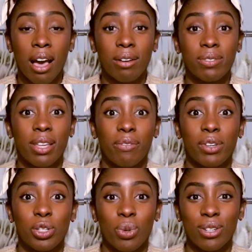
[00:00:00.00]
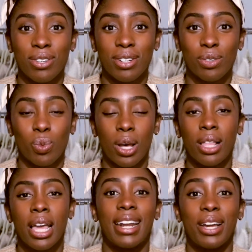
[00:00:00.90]
of self-expression as
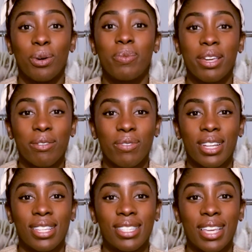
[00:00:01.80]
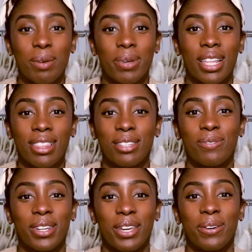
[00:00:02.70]
well. And I hope that you find the same and that this
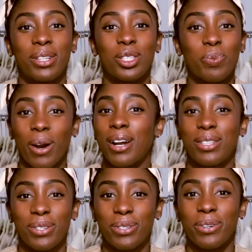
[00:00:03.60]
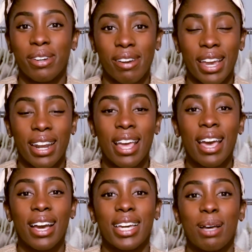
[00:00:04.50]
video inspires you to create
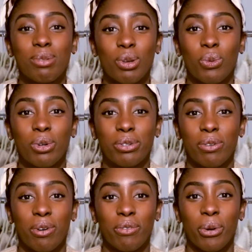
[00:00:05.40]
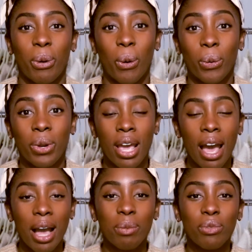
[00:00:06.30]
a capsule wardrobe of your own.
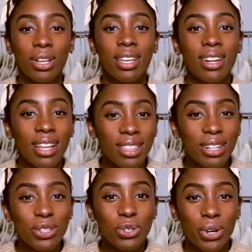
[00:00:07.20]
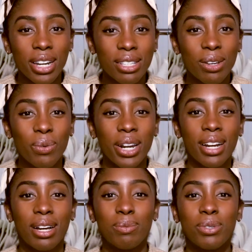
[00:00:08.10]
I'm really not that strict when it
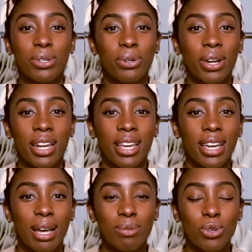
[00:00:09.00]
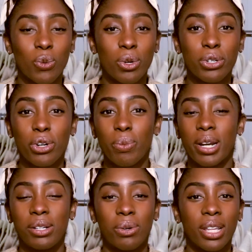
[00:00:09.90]
comes to creating a capsule wardrobe. I
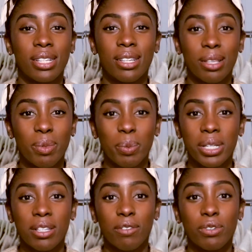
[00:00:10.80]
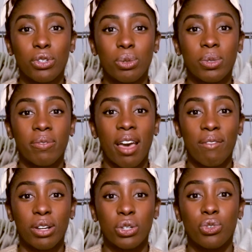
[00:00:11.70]
don't like to limit myself in terms of
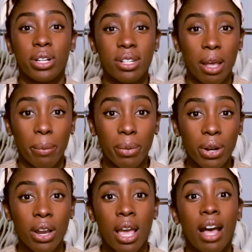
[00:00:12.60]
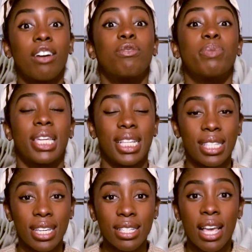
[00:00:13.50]
having a strict number of
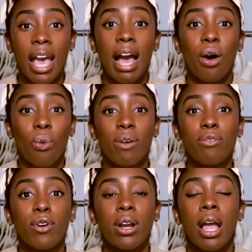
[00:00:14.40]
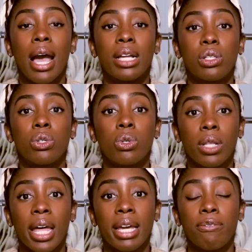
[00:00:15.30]
pieces. However, I do
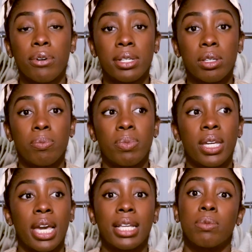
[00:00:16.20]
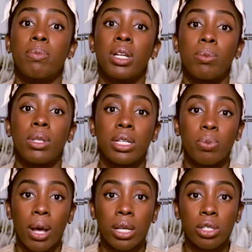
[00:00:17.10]
like for it to be as minimal as
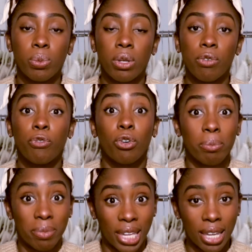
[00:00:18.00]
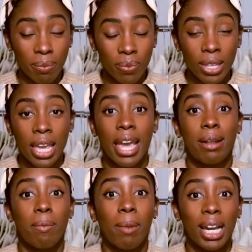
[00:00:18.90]
possible for me
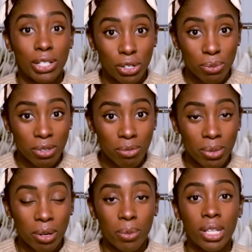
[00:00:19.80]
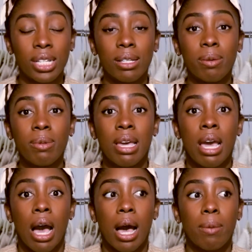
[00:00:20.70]
and my terms of minimalism,
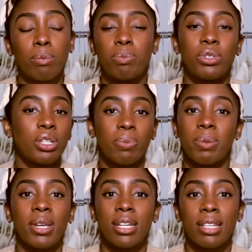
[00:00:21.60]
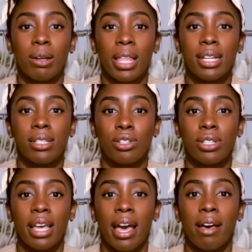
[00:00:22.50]
simply because I like to just
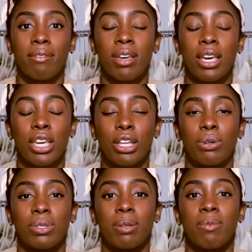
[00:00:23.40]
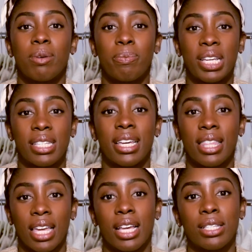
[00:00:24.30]
have, you know, some basic
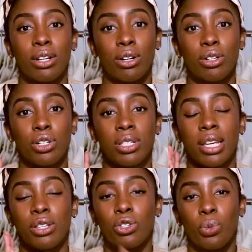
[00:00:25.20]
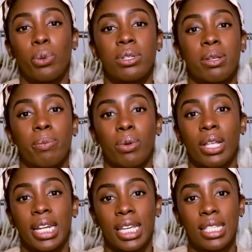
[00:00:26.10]
things that are just like super simple
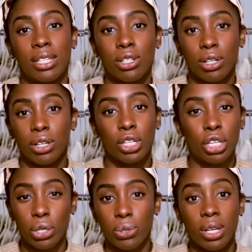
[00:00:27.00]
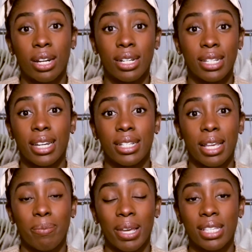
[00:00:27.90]
and easy to use on a
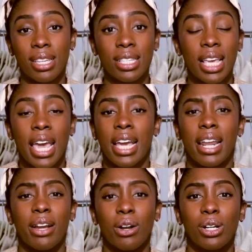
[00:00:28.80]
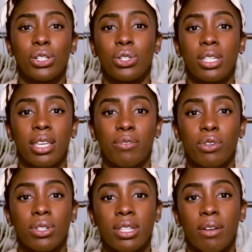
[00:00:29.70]
day-to-day basis. And I encourage you to give
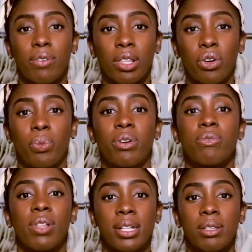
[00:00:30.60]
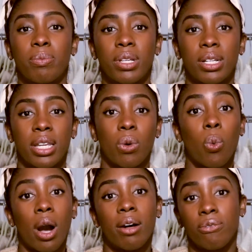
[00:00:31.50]
yourself a little bit of flexibility while